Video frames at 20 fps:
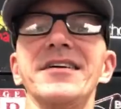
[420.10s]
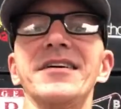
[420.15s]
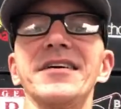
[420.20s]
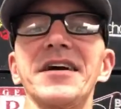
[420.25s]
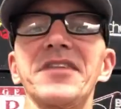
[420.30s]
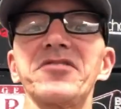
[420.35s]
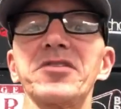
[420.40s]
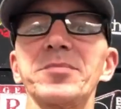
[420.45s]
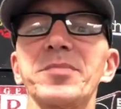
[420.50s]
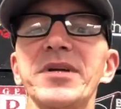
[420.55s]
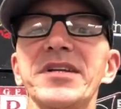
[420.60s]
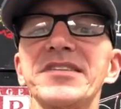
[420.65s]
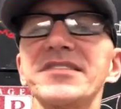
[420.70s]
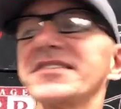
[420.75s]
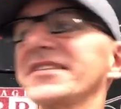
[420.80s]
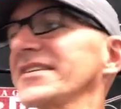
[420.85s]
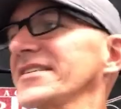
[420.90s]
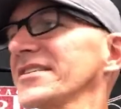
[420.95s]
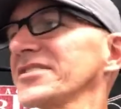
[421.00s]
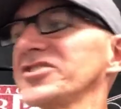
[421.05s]
Everybody
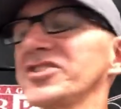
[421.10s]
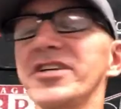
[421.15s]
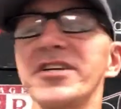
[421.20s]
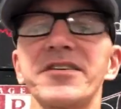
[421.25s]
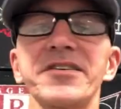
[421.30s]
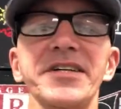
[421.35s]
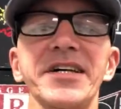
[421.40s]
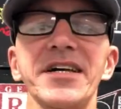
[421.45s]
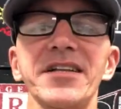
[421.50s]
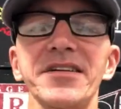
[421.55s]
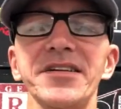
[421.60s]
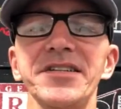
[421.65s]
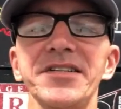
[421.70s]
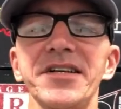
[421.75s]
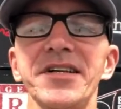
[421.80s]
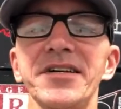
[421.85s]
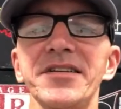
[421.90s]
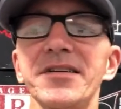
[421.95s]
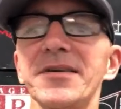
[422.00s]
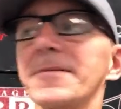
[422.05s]
see the chair Kelly
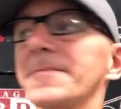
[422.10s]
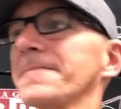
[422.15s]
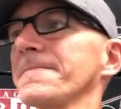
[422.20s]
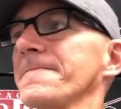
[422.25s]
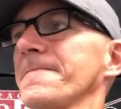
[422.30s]
did